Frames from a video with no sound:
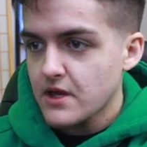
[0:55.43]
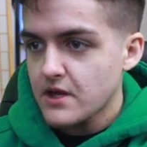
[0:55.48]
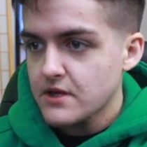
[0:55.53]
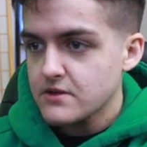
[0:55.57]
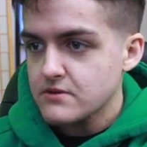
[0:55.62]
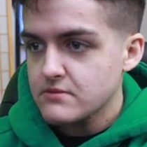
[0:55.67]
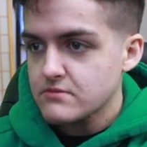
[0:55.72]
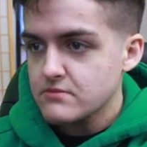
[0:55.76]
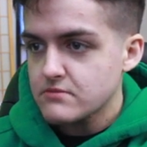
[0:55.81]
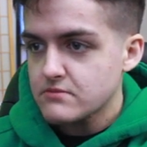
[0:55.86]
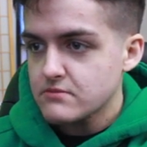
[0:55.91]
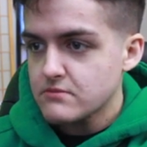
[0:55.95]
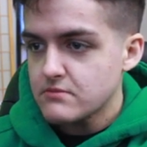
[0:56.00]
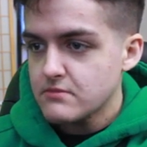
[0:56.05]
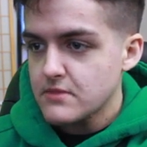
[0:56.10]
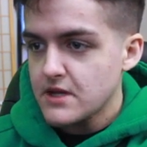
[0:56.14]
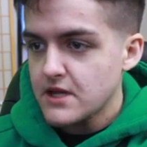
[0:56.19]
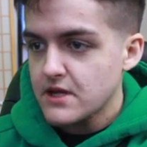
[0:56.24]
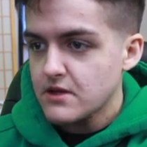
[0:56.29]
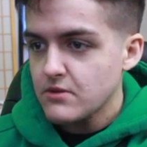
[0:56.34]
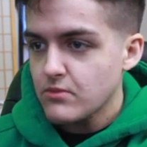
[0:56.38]
I
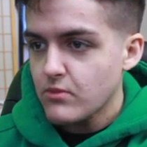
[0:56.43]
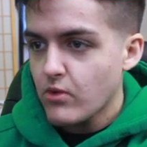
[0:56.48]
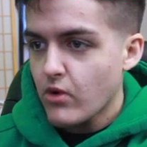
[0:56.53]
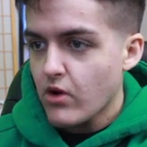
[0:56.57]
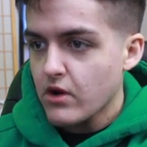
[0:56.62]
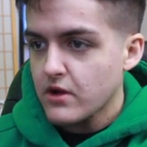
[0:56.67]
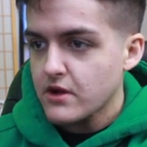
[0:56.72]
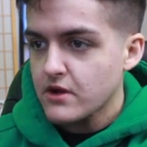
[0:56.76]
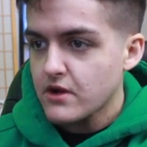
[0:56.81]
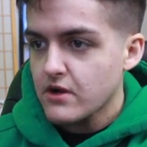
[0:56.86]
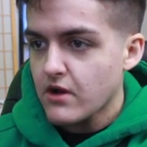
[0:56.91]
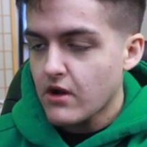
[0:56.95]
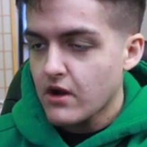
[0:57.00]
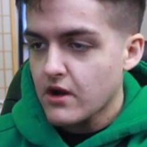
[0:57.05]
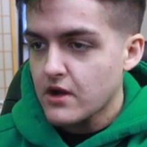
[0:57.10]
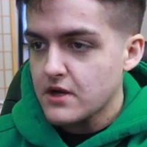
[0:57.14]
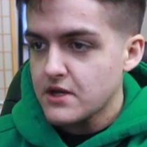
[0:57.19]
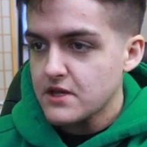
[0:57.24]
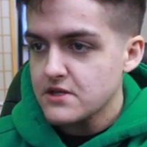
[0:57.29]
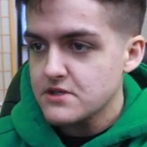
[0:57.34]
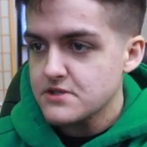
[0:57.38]
made him walk
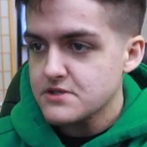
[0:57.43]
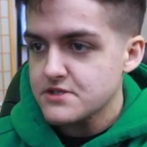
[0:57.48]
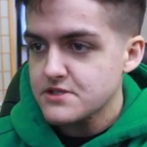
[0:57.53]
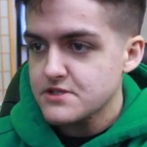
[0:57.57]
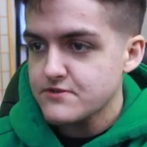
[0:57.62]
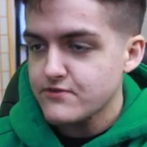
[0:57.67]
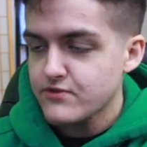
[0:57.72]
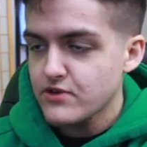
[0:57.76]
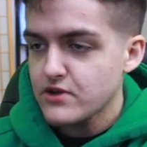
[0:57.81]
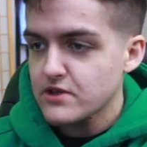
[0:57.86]
on his